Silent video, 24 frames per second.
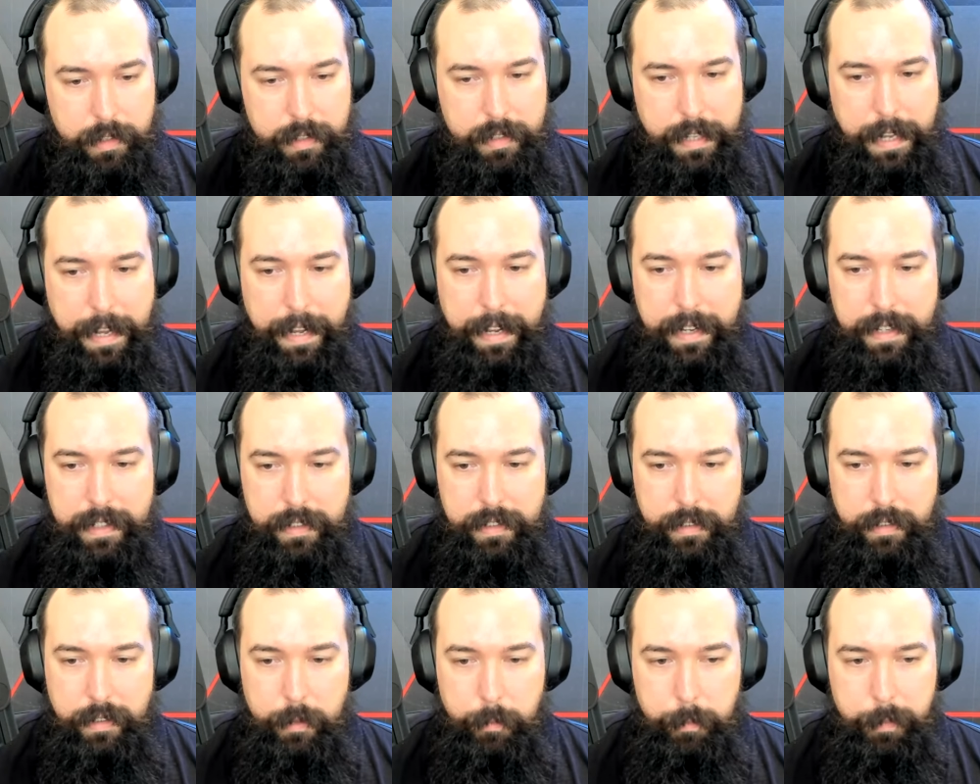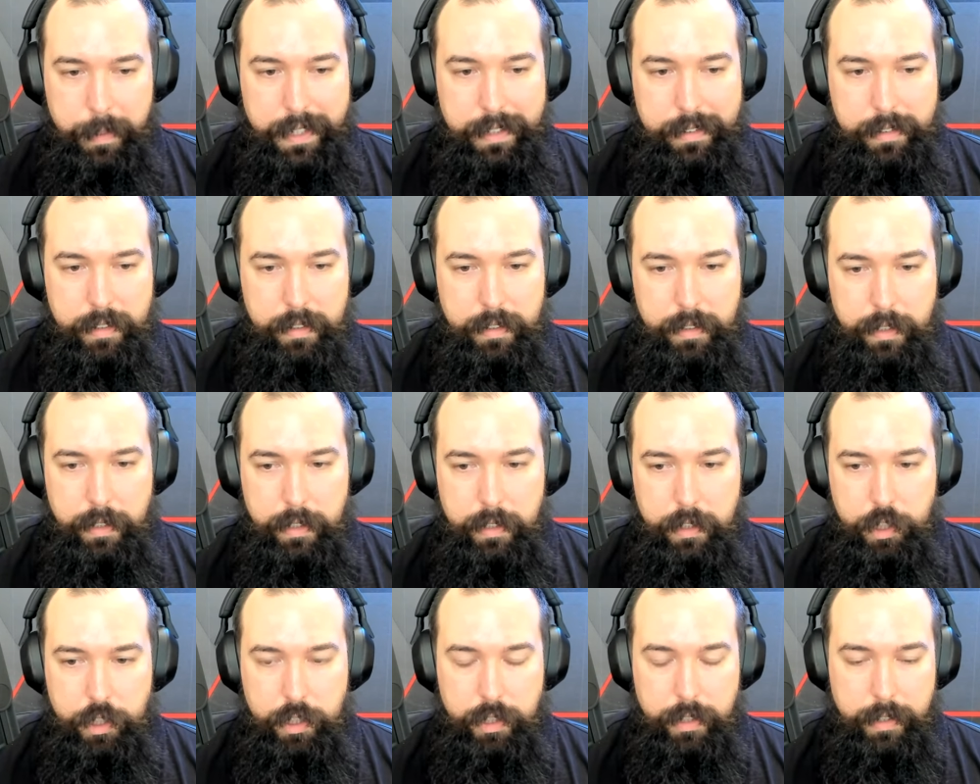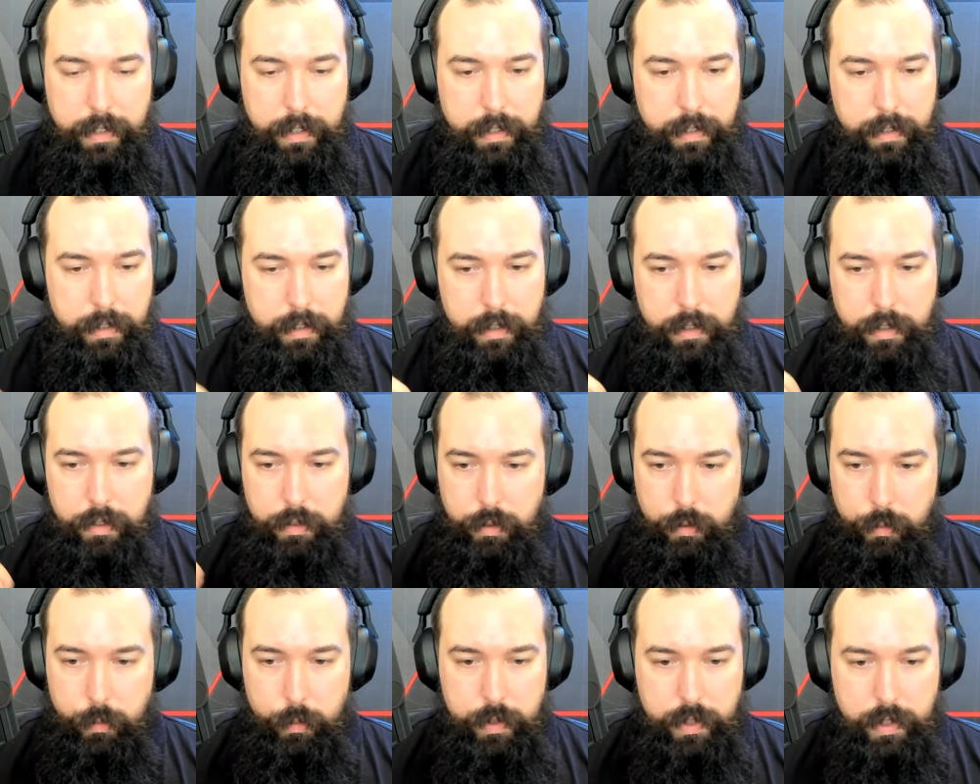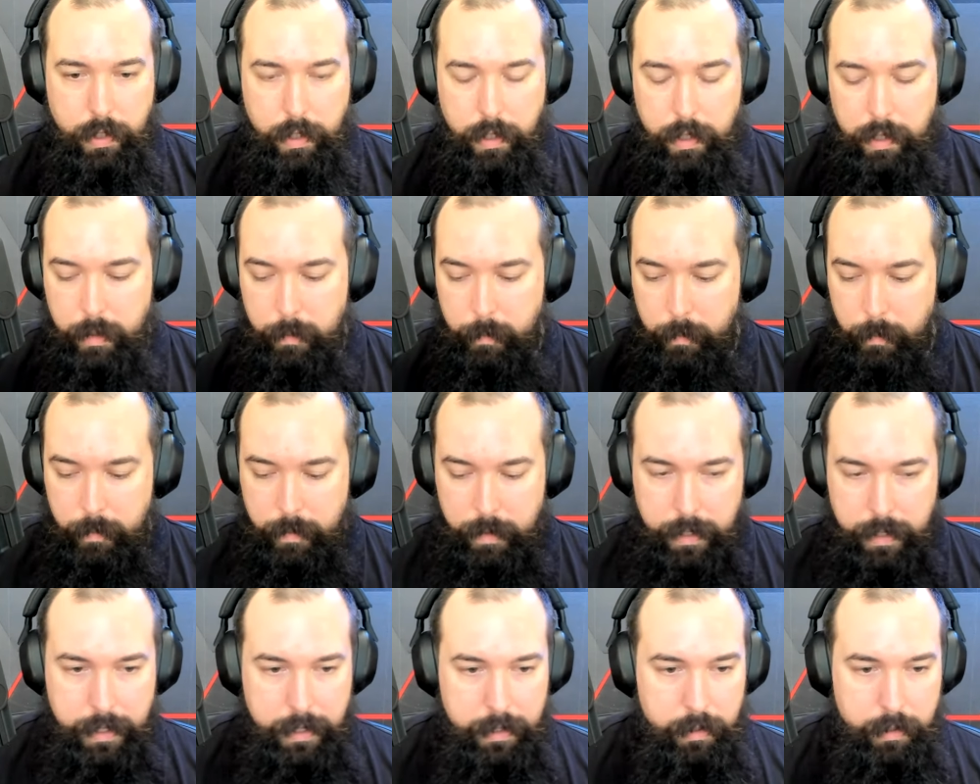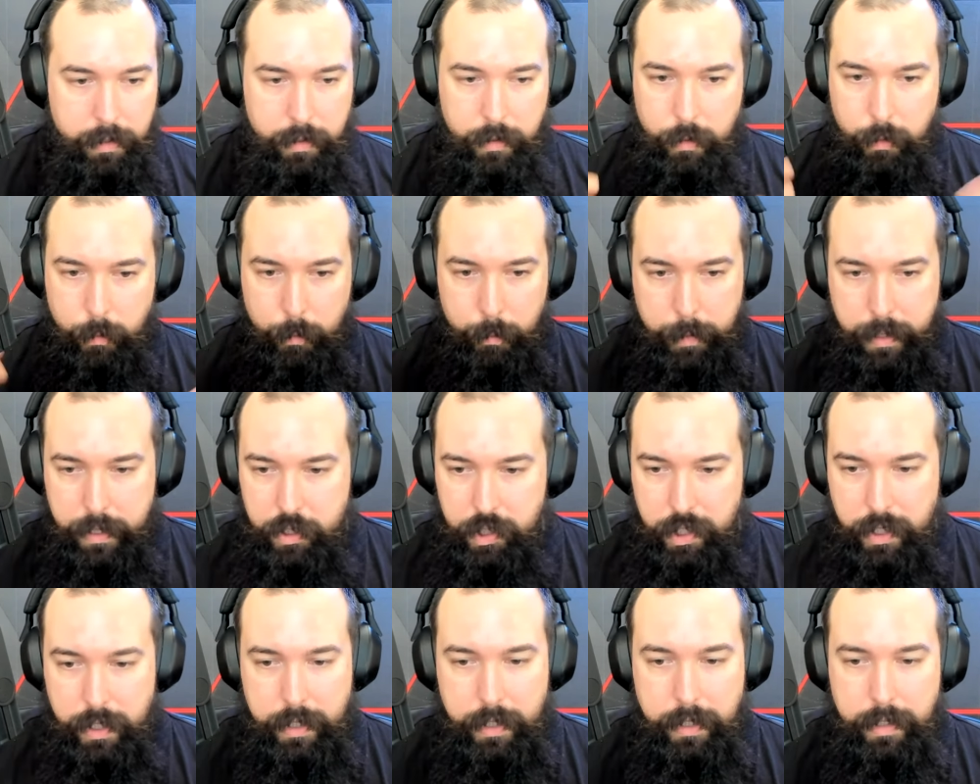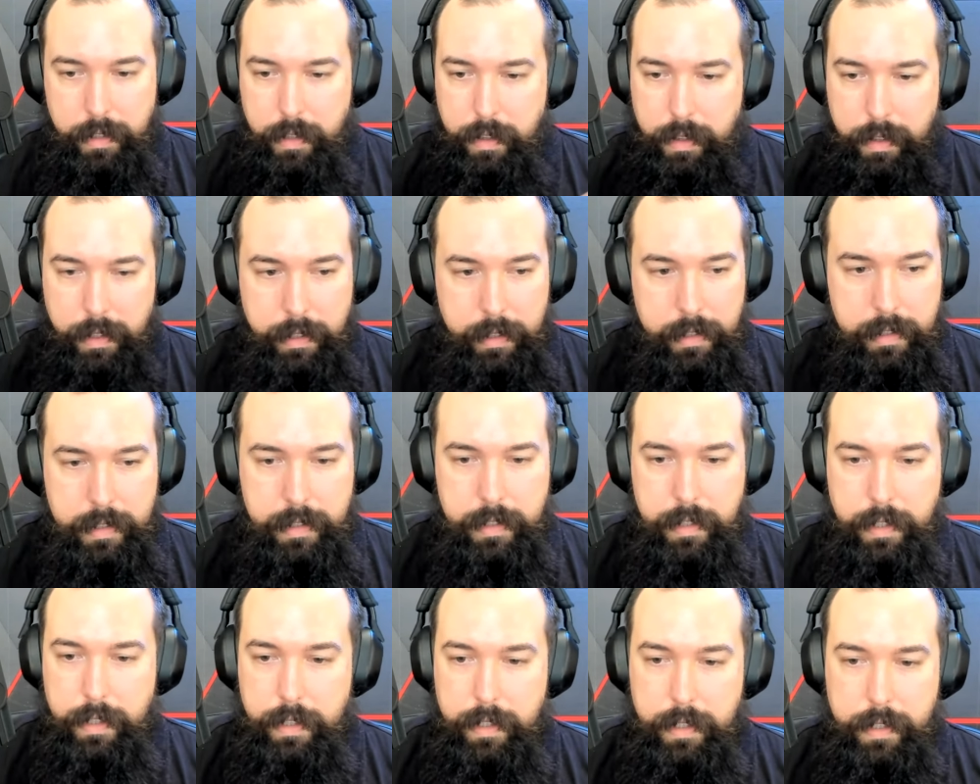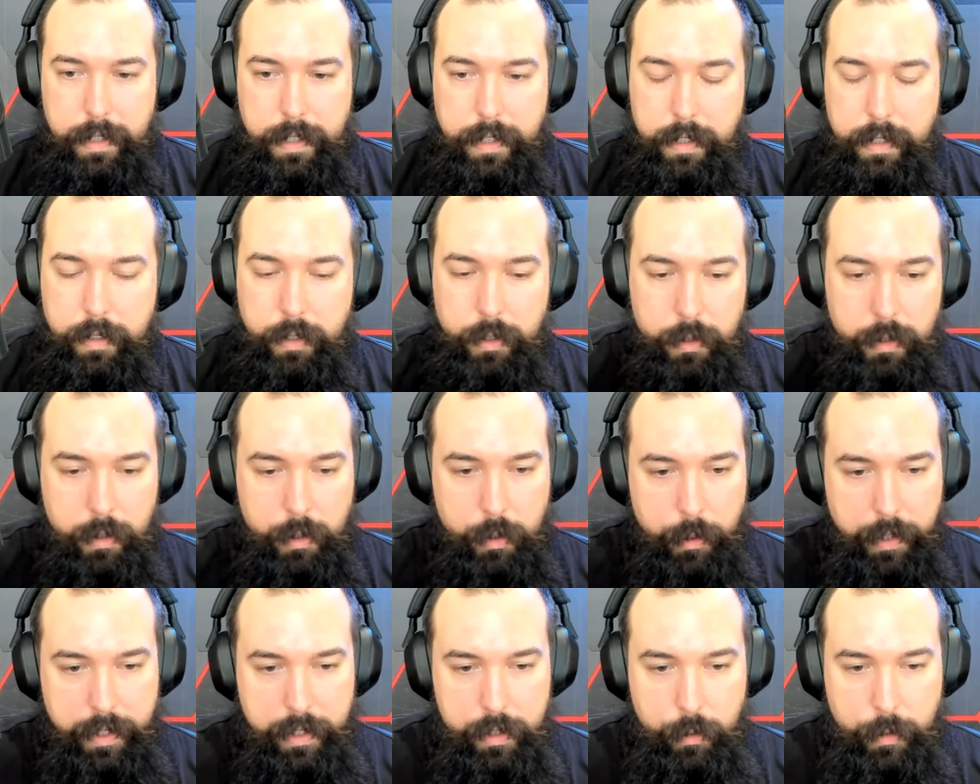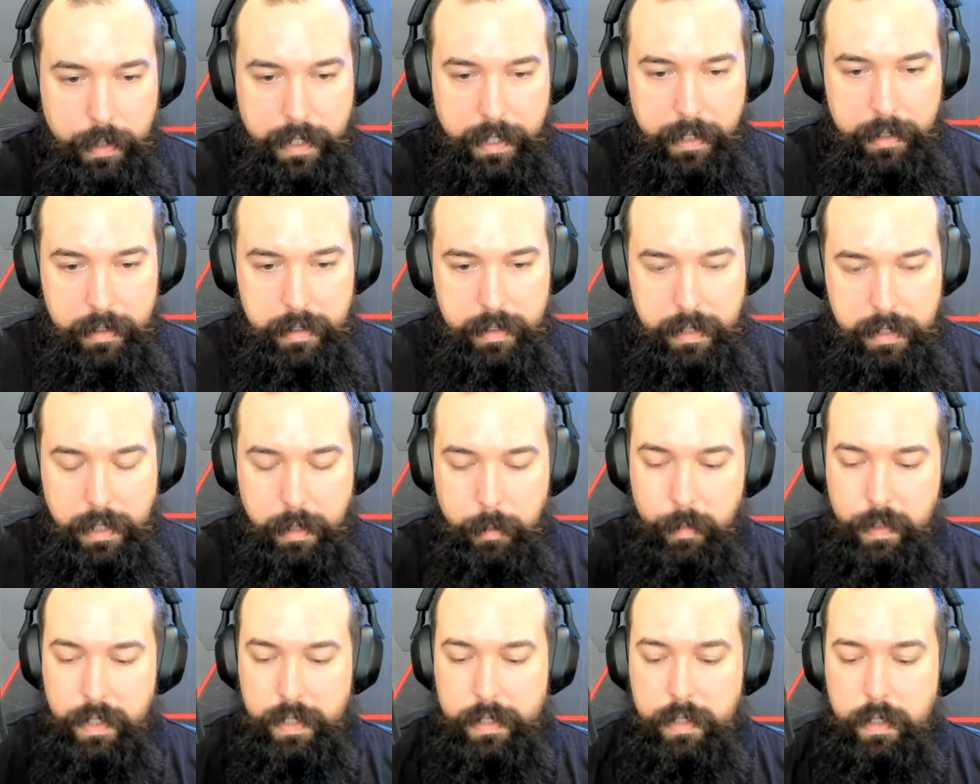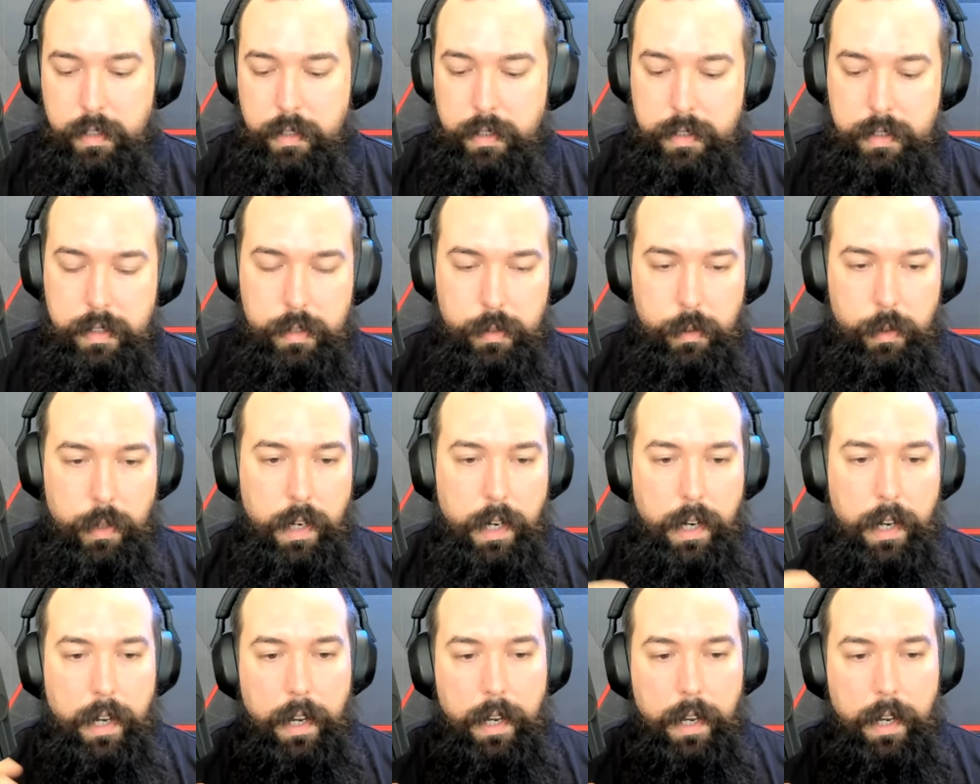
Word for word: cells in a petri dish and do some I don't know magical things there, and you're going to get the same results or